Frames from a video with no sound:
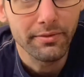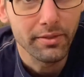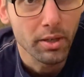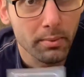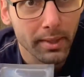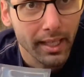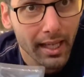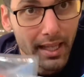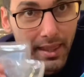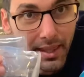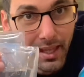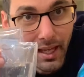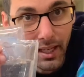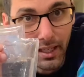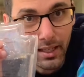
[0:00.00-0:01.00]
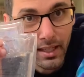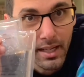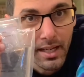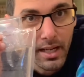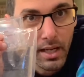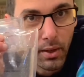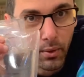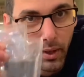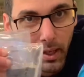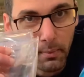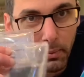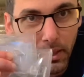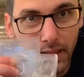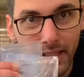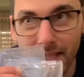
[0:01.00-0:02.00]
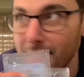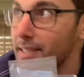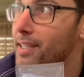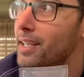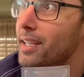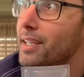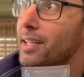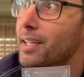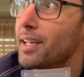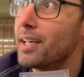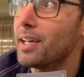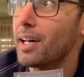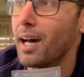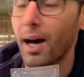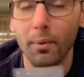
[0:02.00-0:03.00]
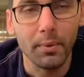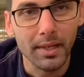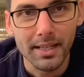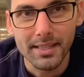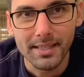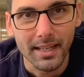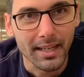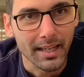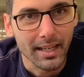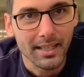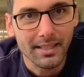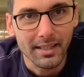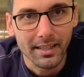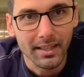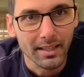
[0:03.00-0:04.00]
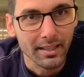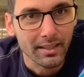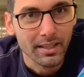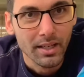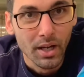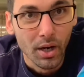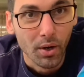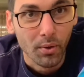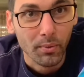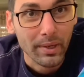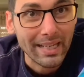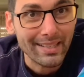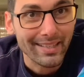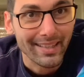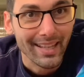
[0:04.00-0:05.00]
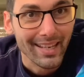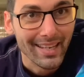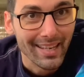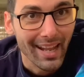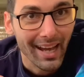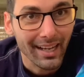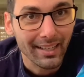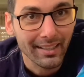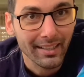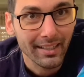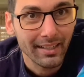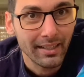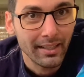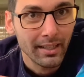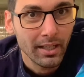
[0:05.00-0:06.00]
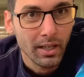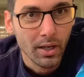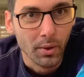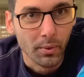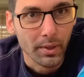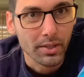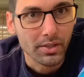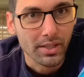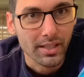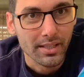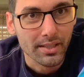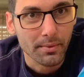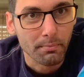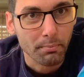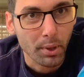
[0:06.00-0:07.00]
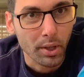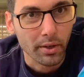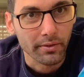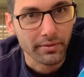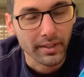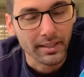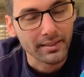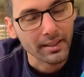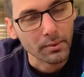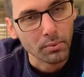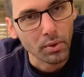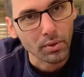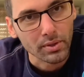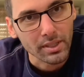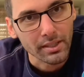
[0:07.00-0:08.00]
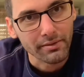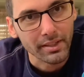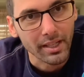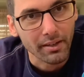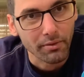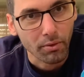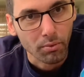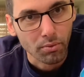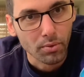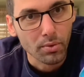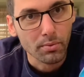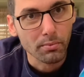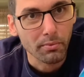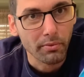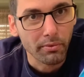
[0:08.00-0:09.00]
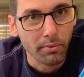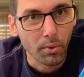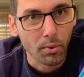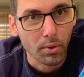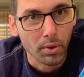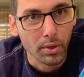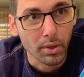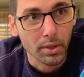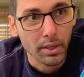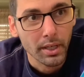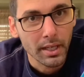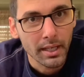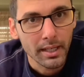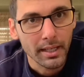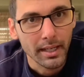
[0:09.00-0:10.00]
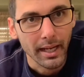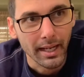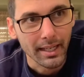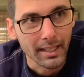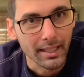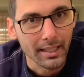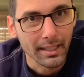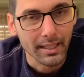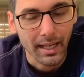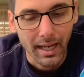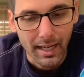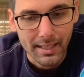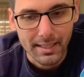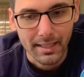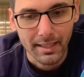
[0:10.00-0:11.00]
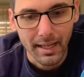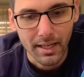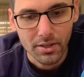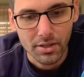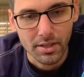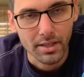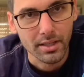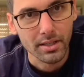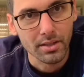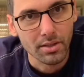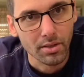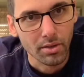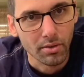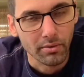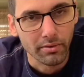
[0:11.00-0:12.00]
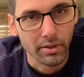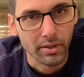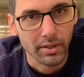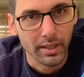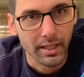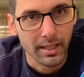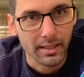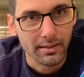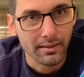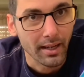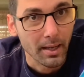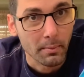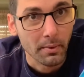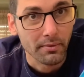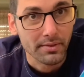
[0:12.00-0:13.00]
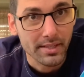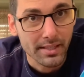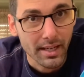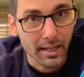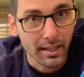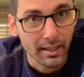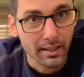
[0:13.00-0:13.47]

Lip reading: again then. When I put these in, I want to say it's gonna reach the neck, which is perfect. It won't leave enough room for any oxidation over any time of sitting.